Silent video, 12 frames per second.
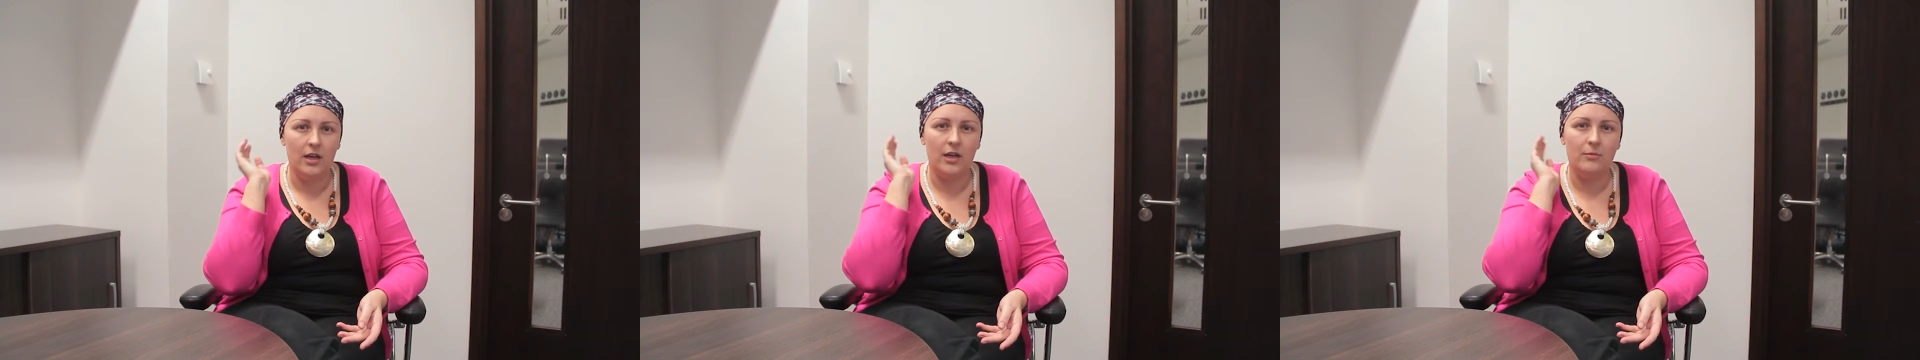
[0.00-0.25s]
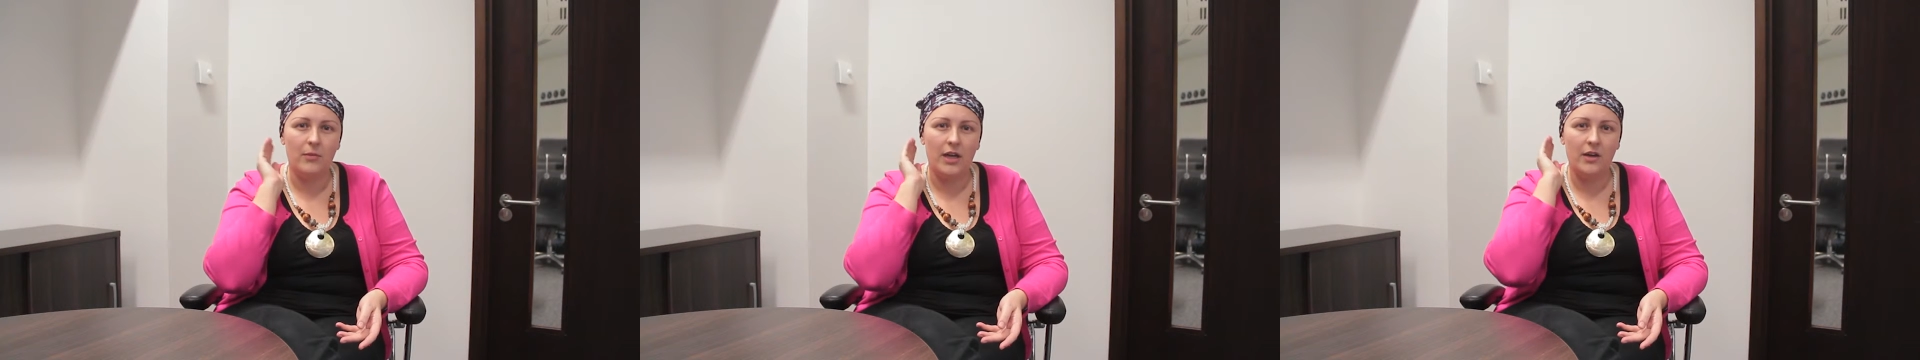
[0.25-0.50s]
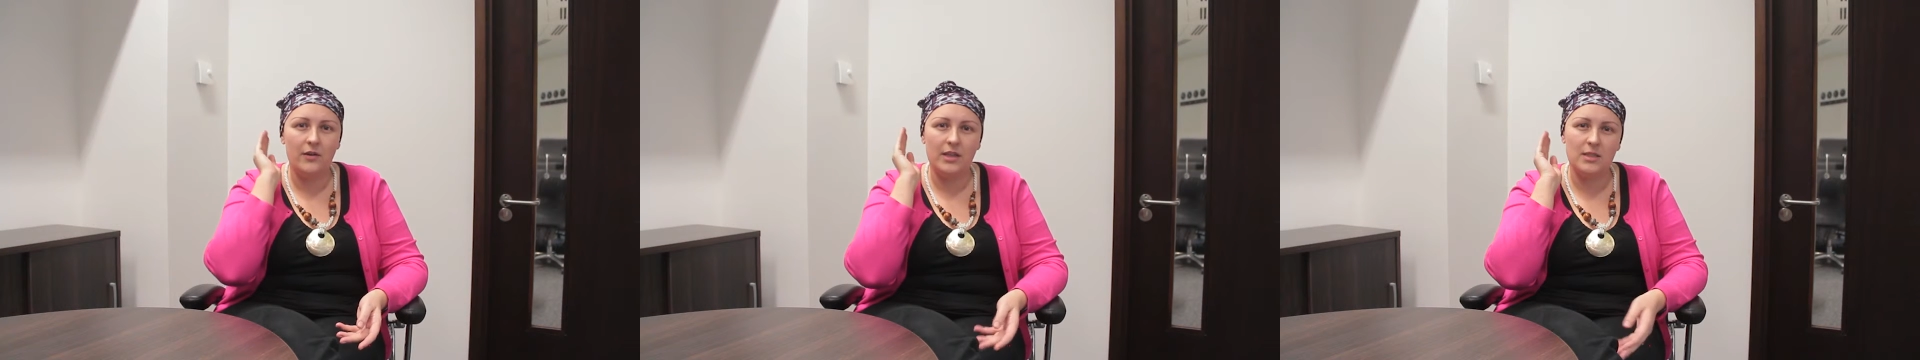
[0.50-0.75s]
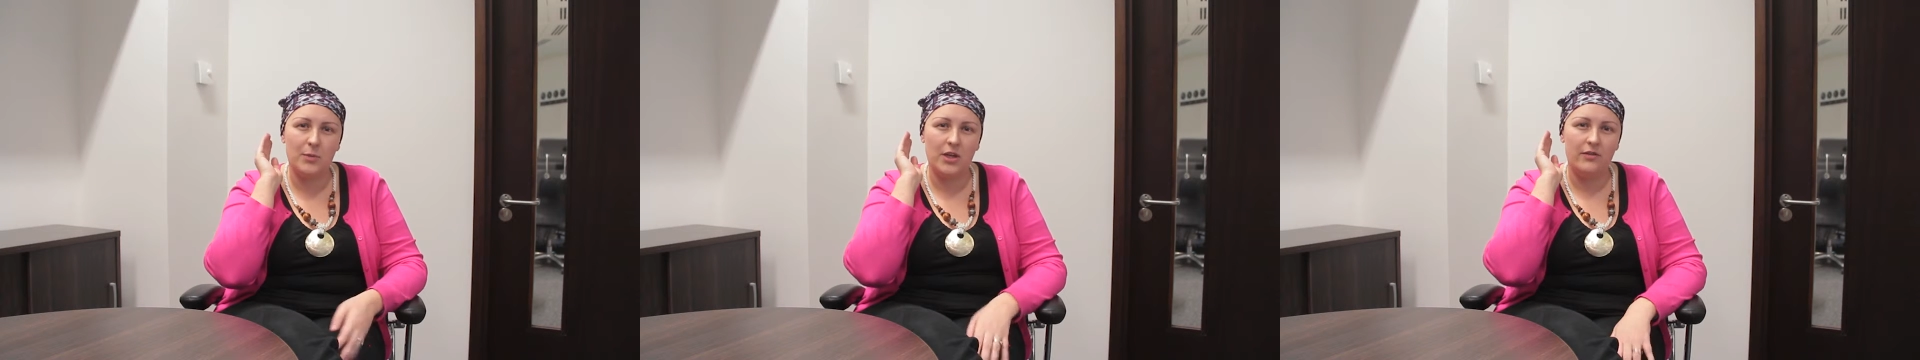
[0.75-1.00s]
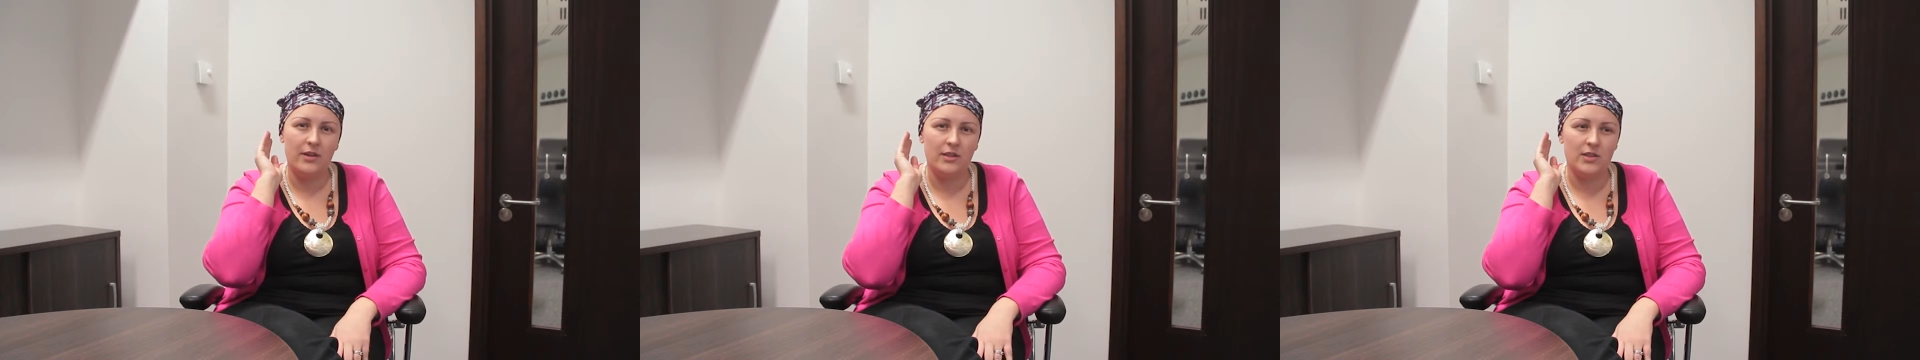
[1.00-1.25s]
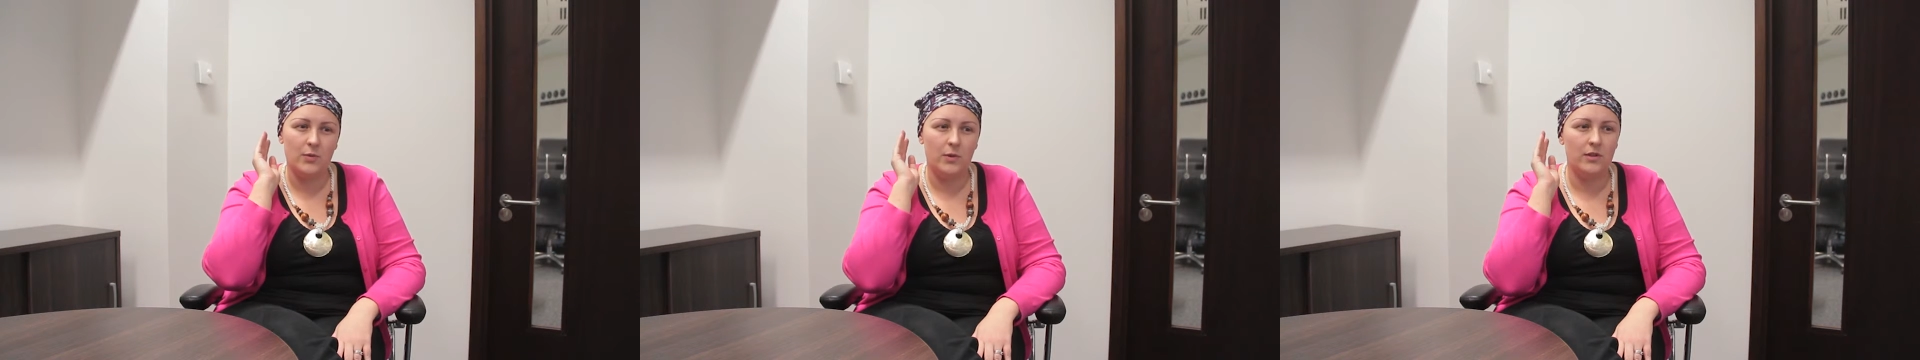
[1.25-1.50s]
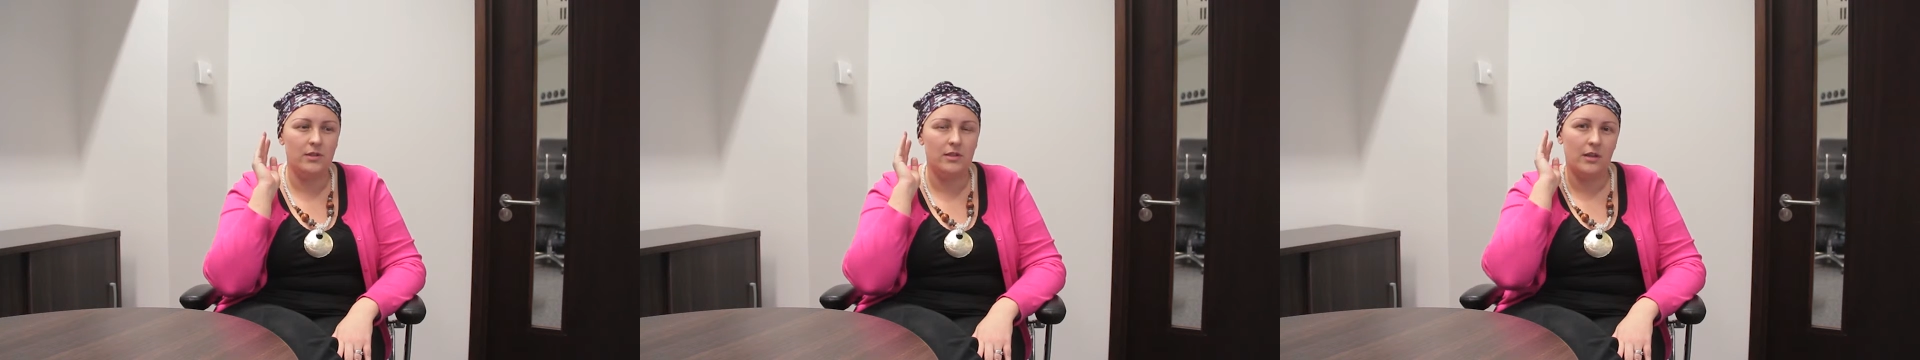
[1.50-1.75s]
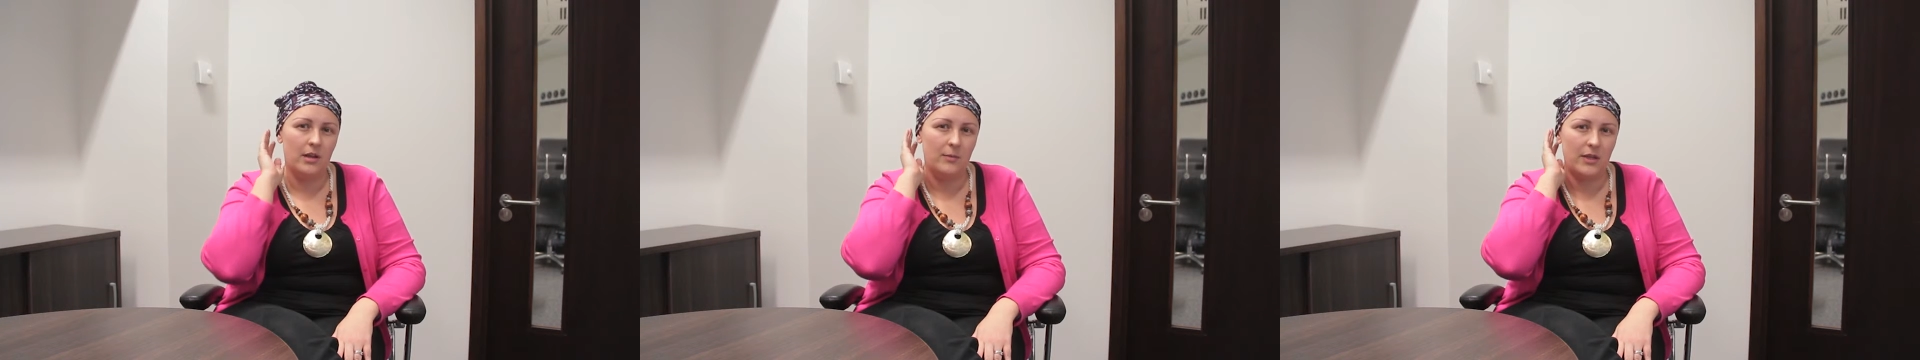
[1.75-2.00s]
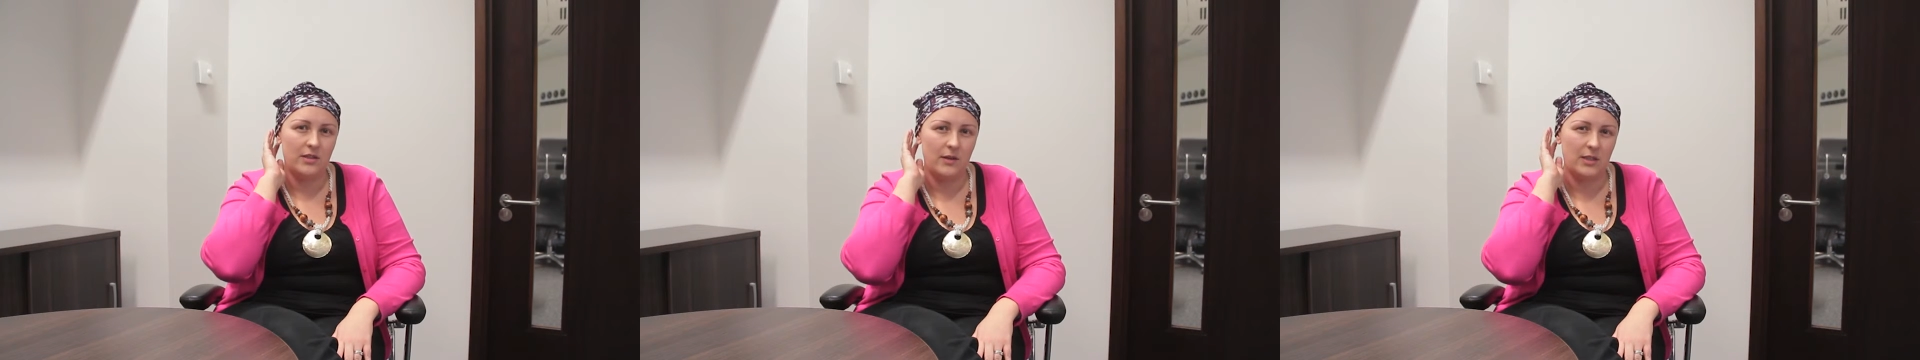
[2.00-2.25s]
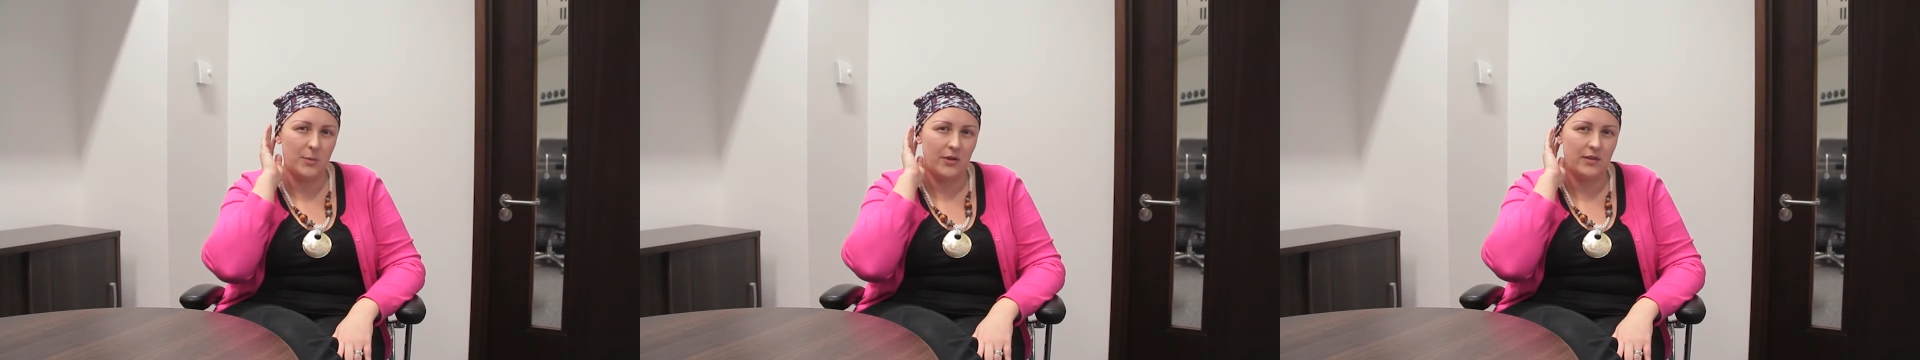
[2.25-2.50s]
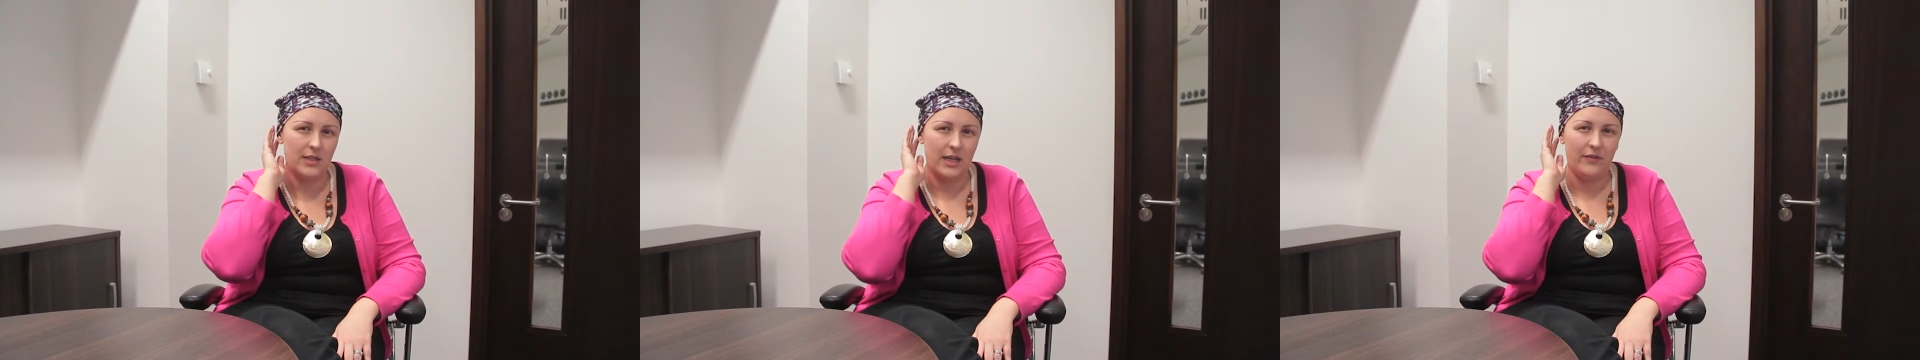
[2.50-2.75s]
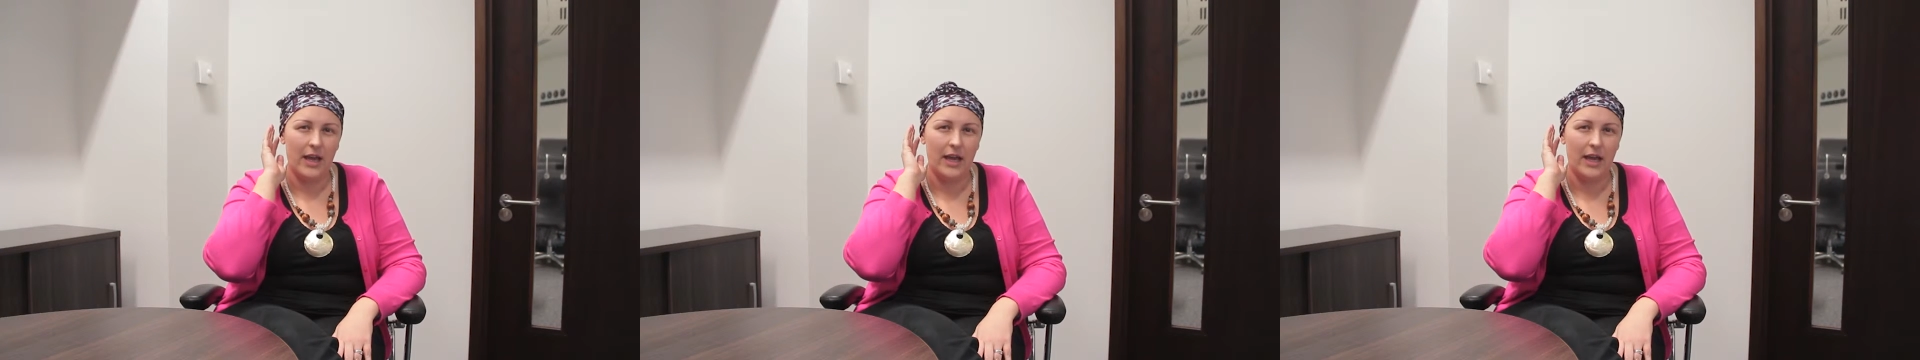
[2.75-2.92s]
My own experience was I used to experience kind of